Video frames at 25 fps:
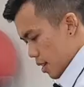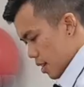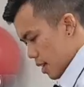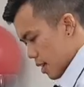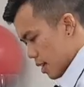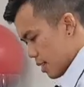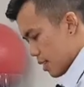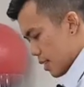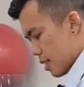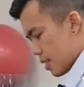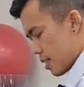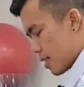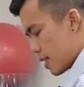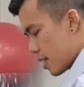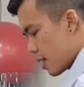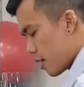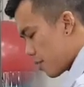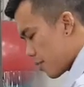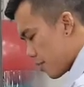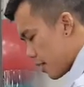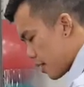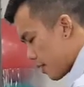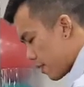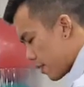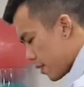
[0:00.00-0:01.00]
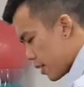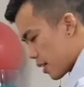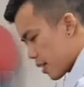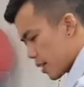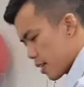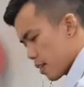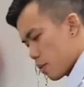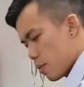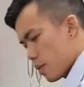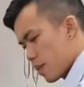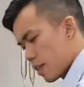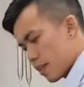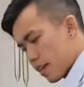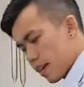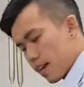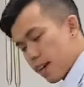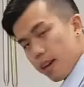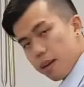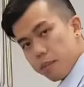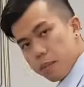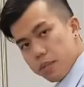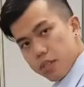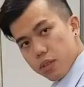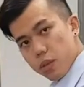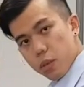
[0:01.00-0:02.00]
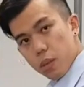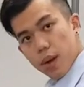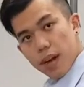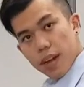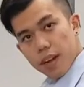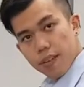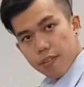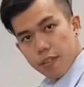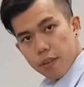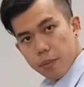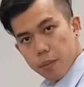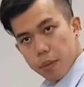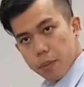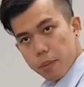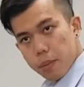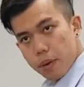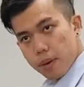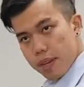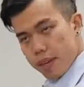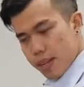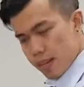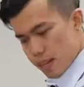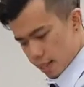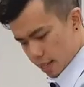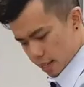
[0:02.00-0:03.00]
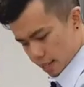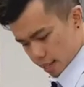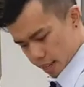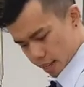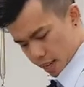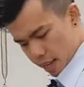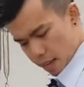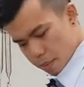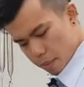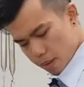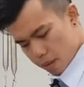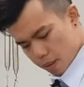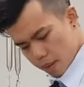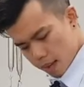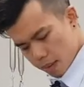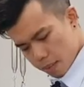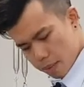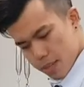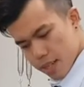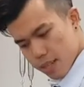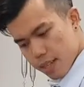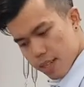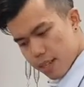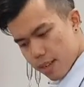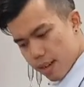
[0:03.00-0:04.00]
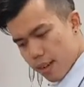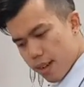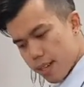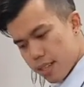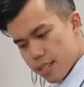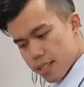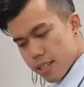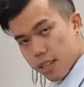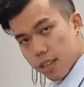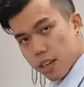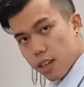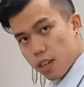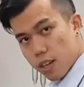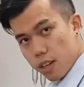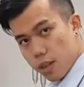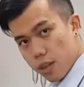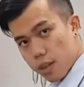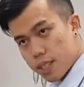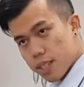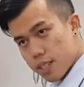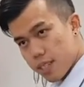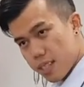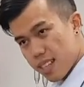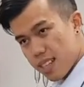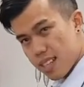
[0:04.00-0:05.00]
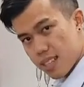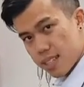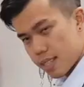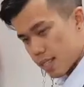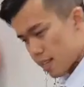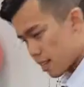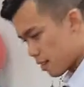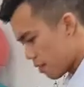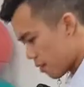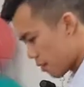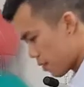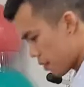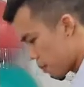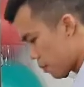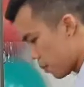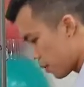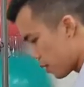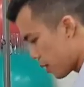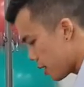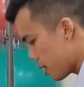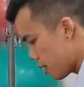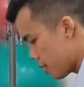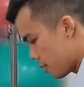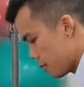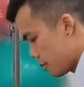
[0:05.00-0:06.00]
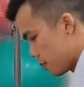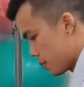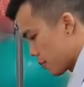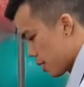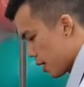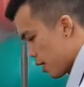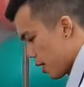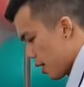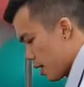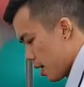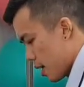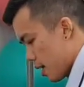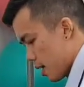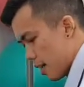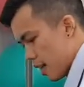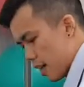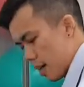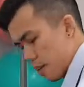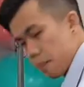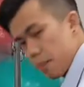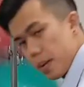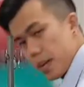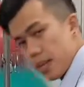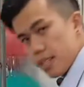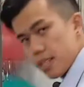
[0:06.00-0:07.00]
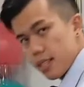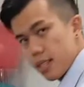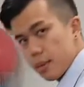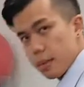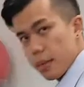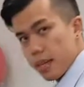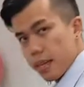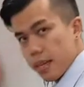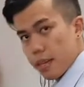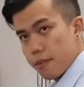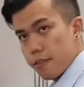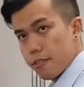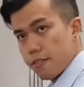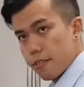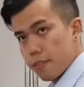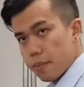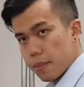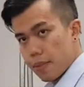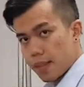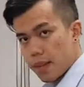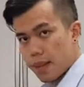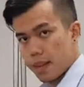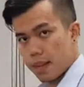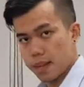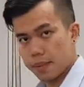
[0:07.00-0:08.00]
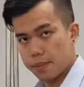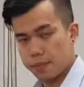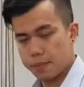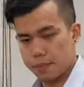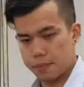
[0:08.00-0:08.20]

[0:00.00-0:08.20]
is, instead of lifting it with your arms away from your body, keep your arms nice and close to the center of your body and pick something up from there.